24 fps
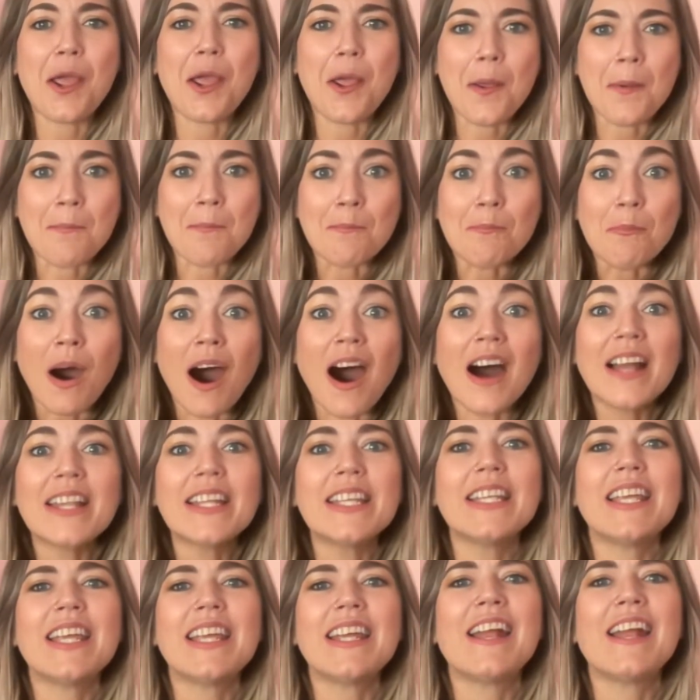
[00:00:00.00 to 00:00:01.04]

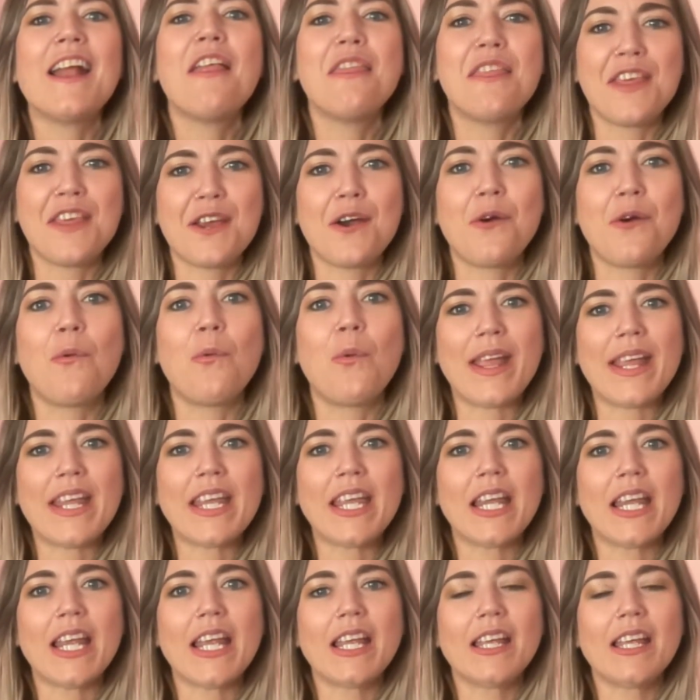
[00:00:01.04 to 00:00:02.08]
embodying the
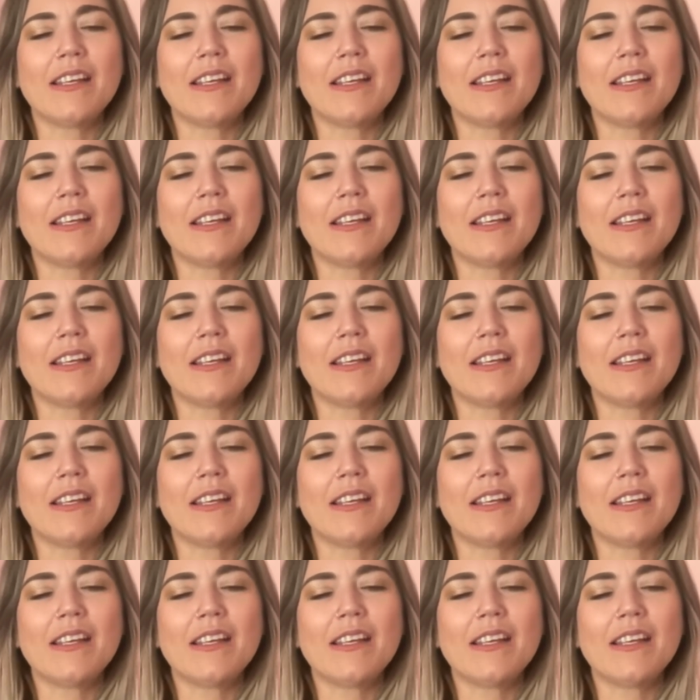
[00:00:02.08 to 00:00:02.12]
awakening.